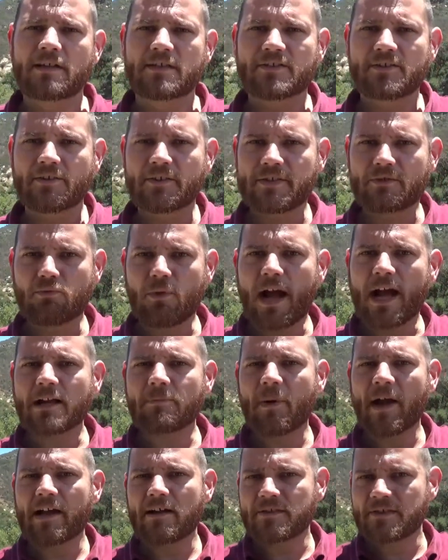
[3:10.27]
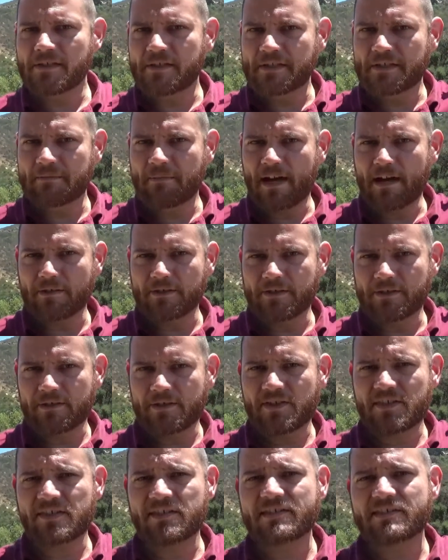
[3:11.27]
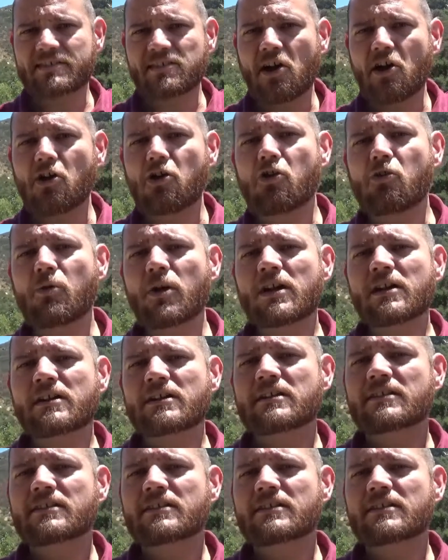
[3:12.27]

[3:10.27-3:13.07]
So these rock piles in these mountains are so,